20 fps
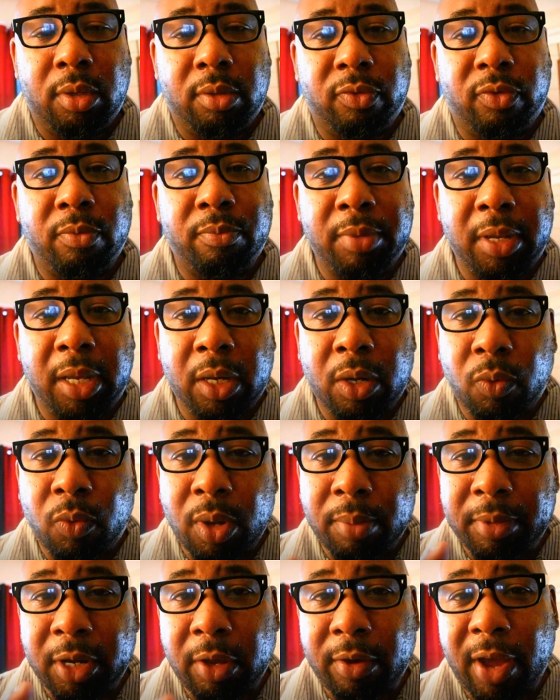for being a
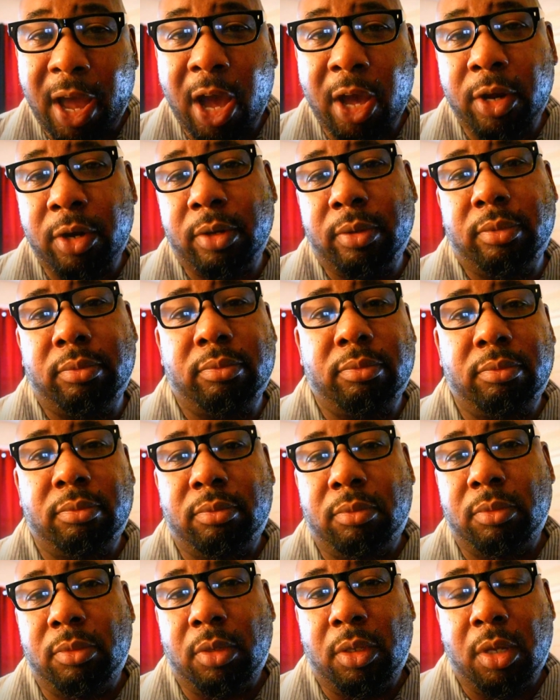woman of honor,
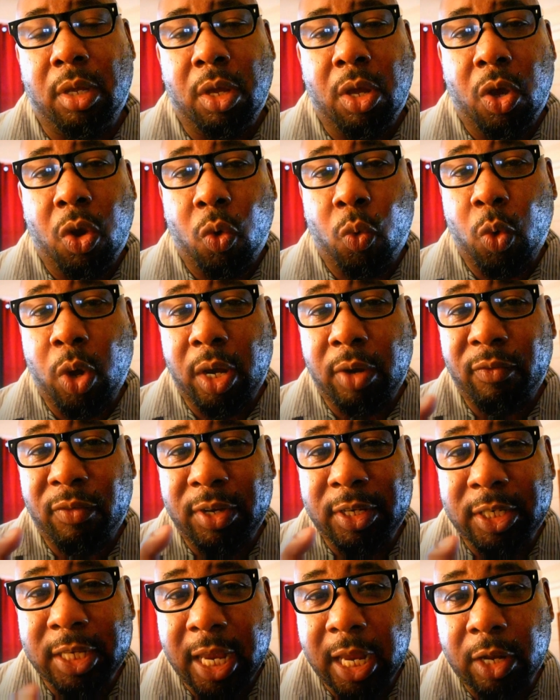a woman of
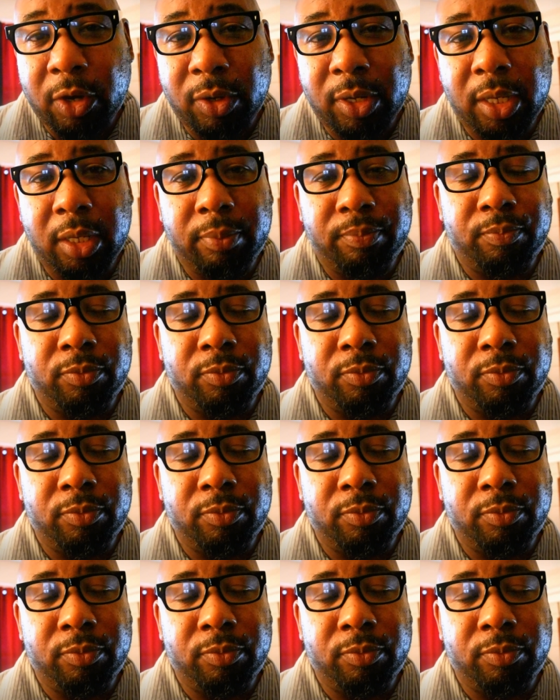integrity,